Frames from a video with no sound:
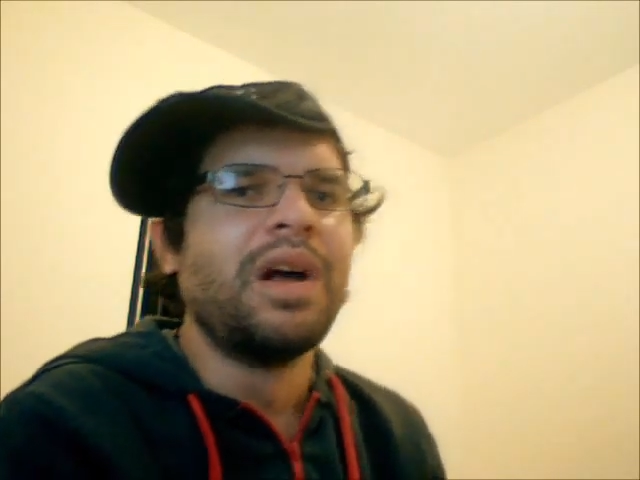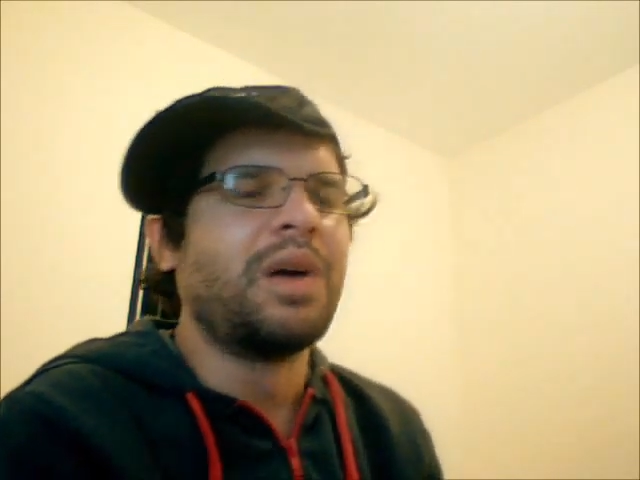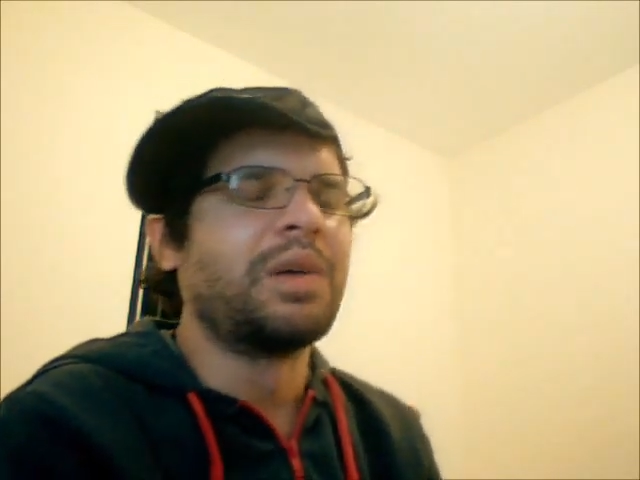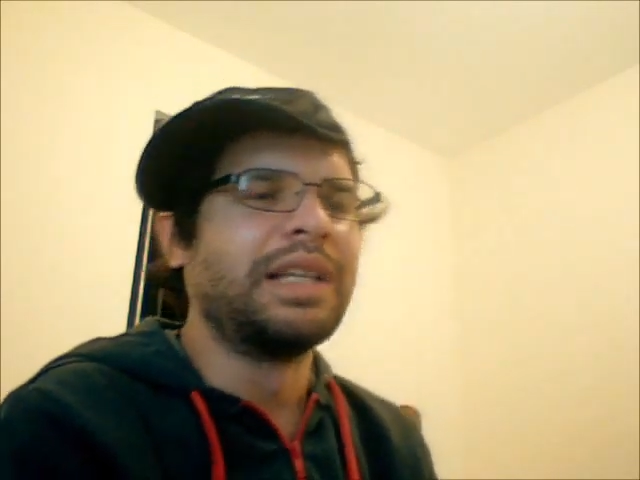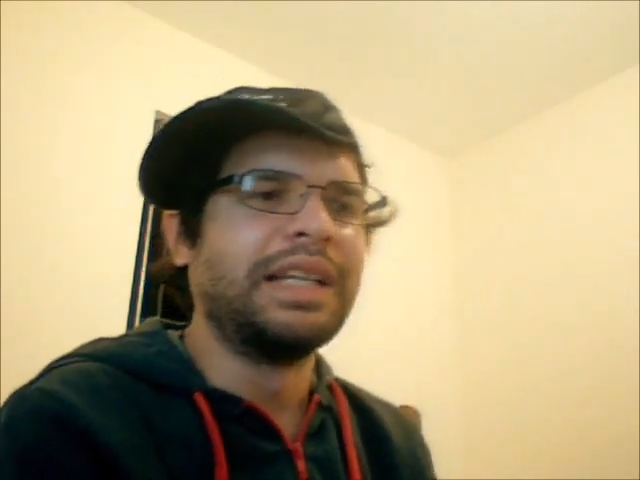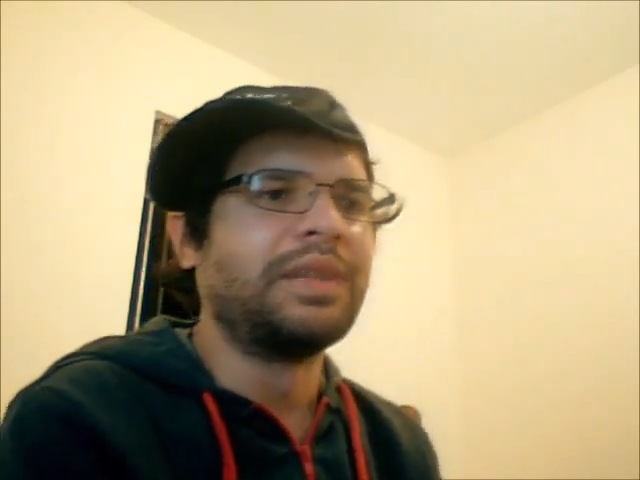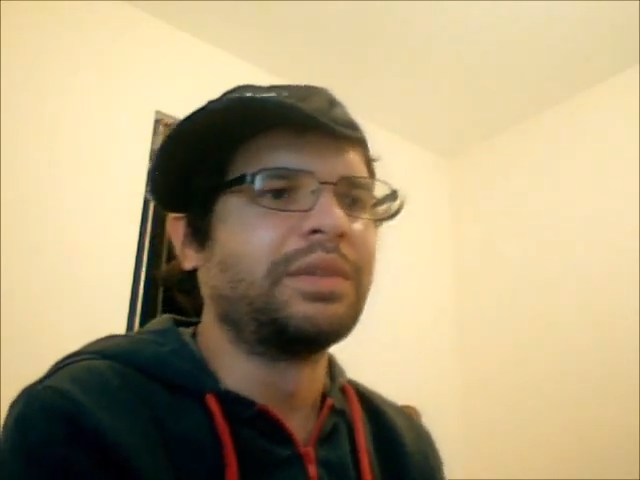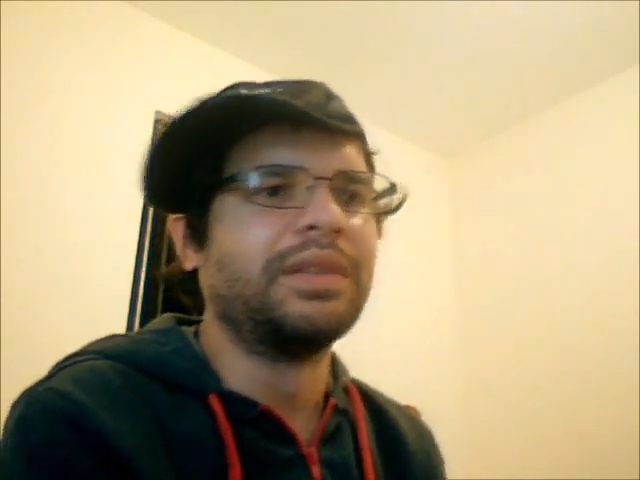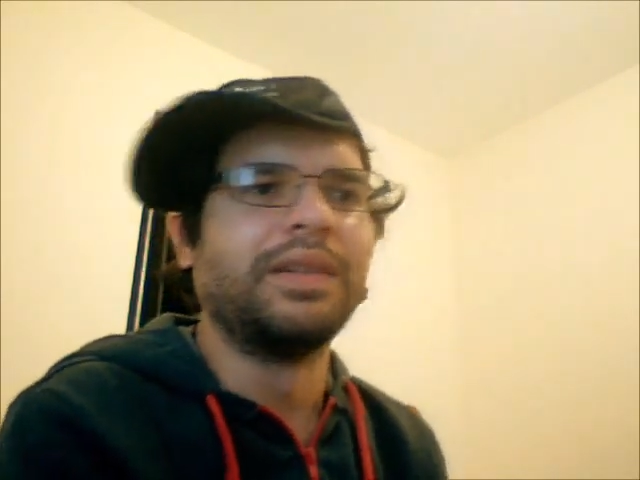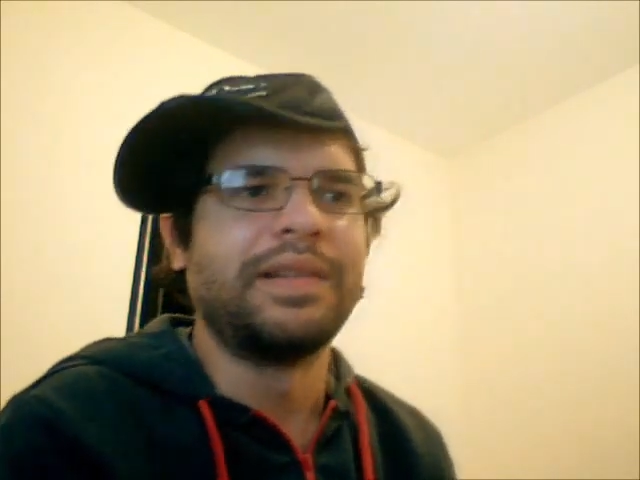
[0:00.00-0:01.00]
I want to lay on the
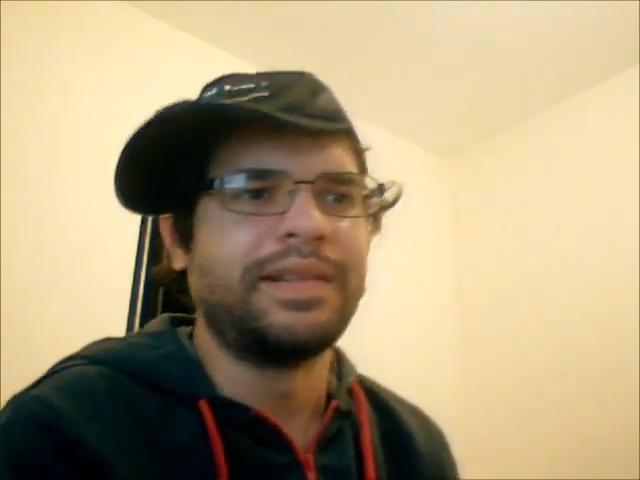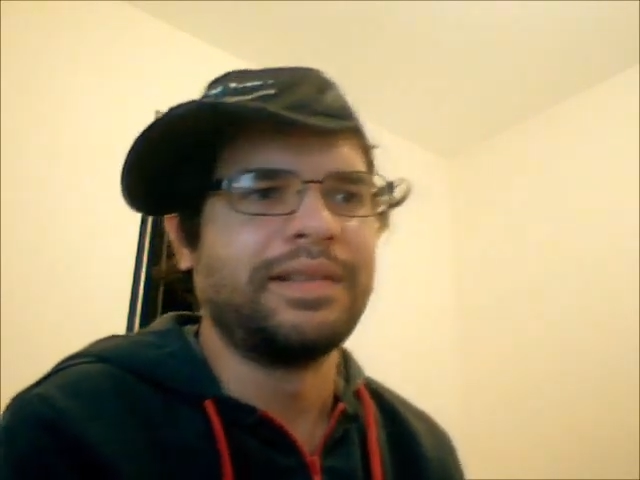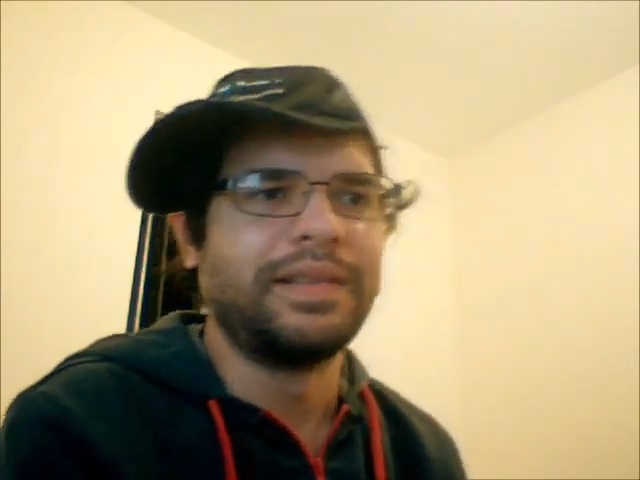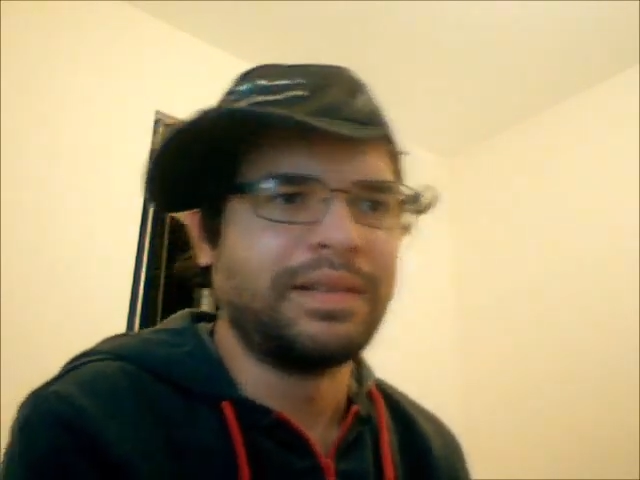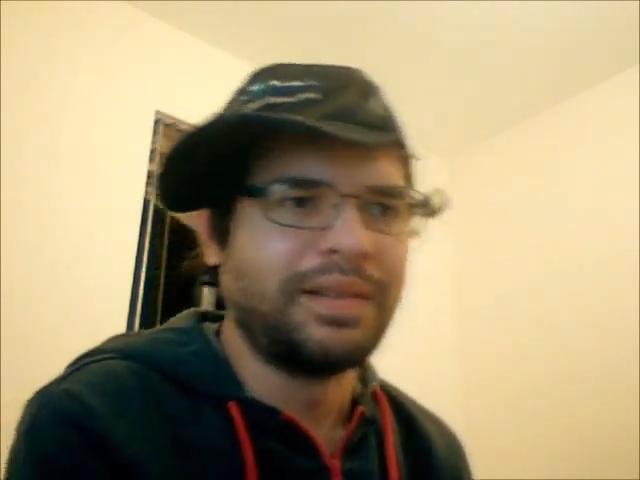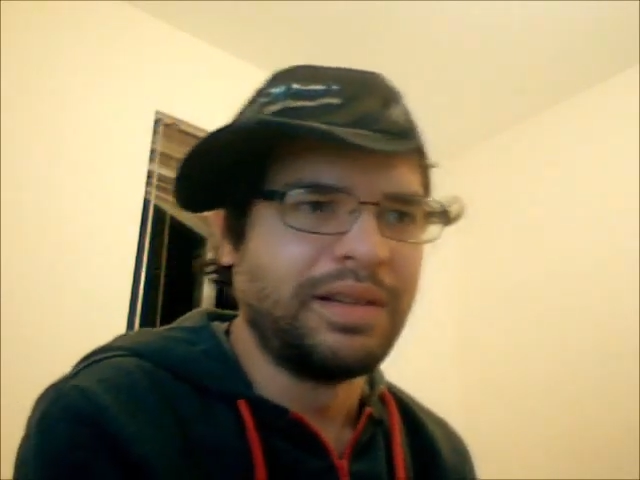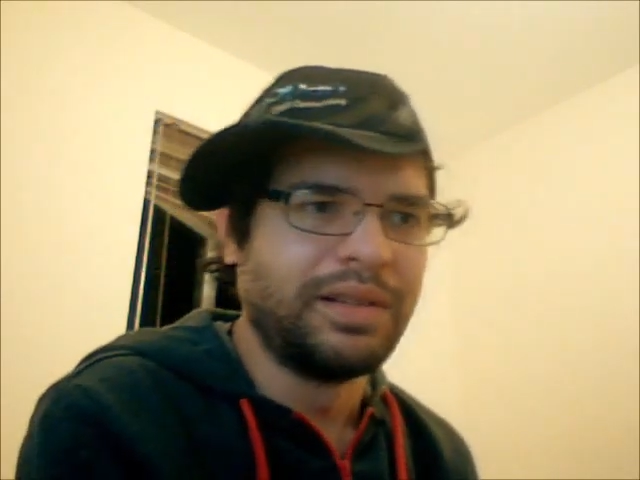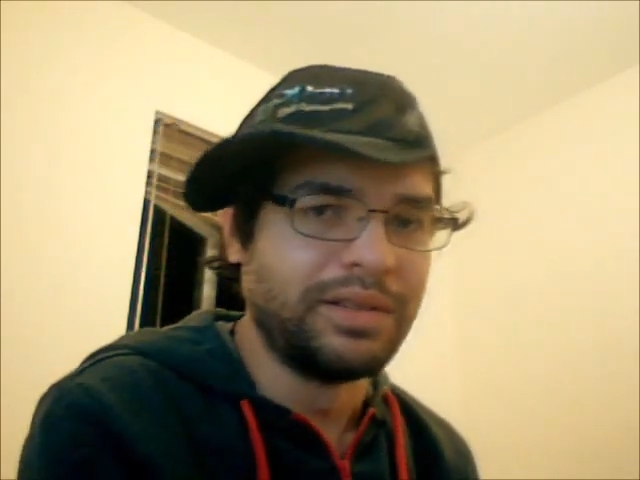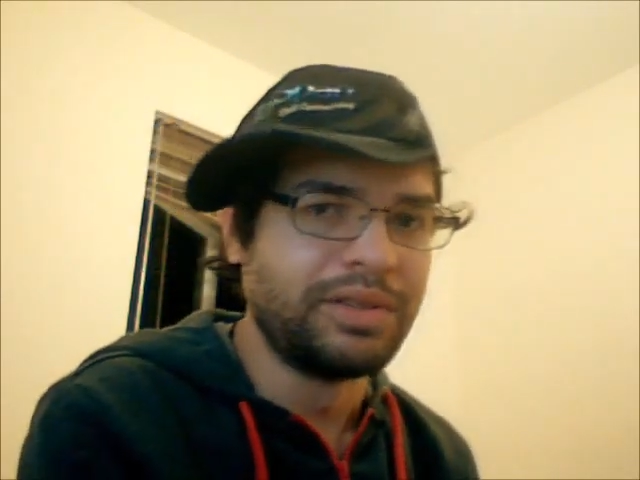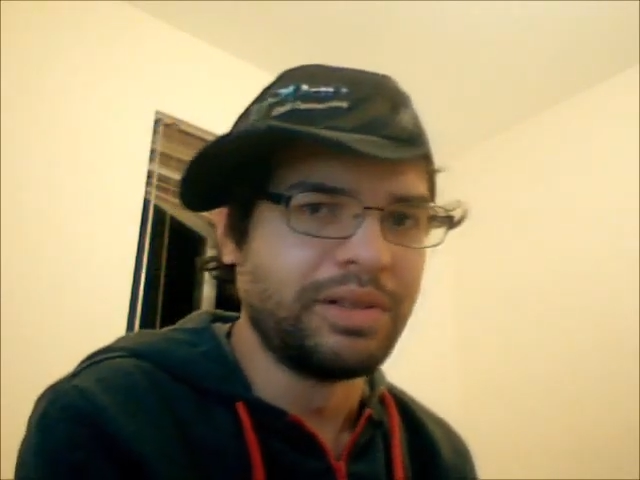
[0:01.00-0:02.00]
line, like,
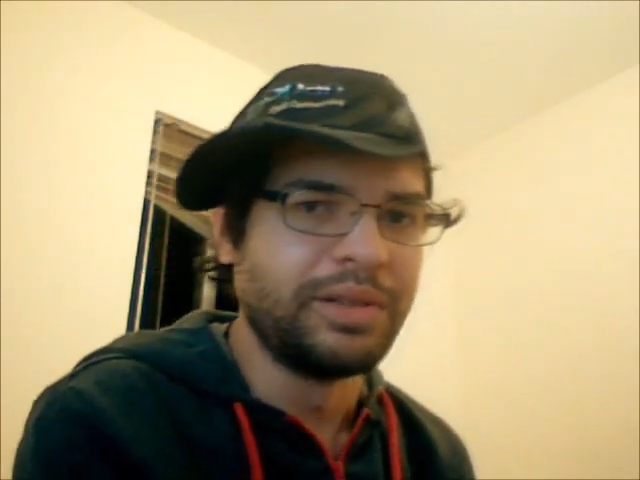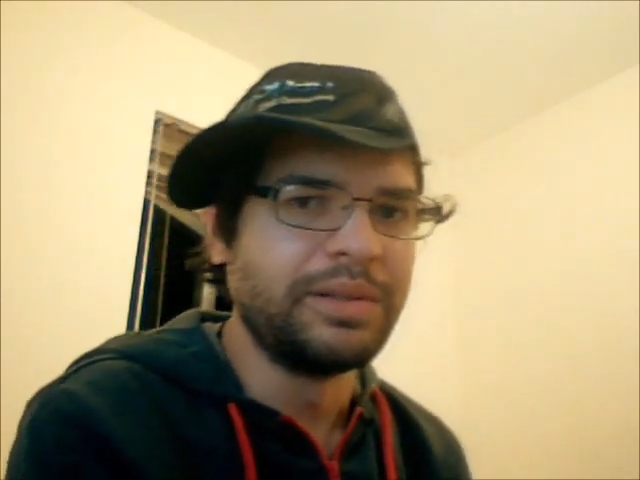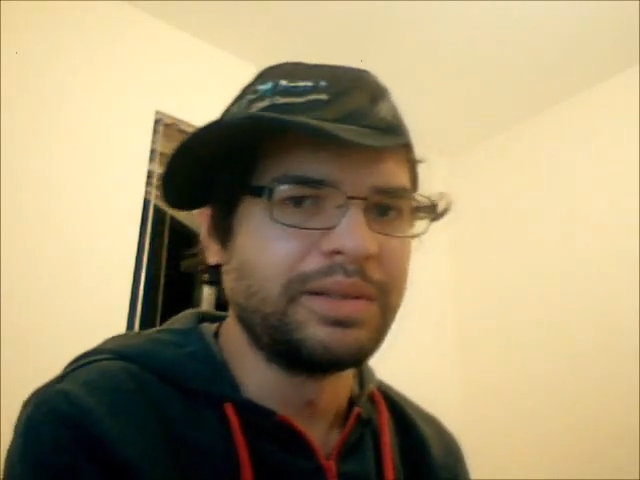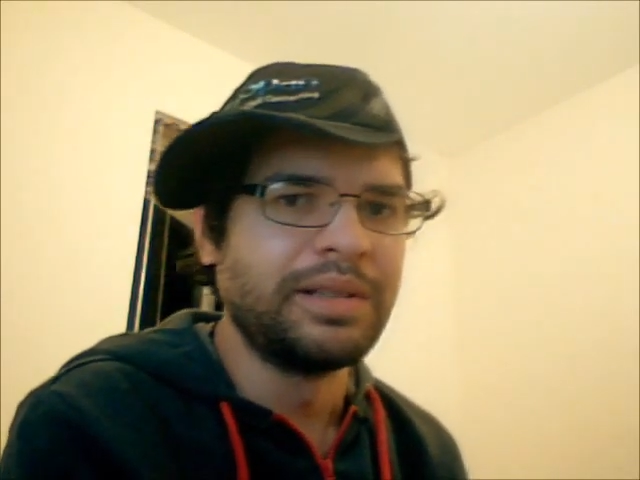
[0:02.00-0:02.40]
the truth.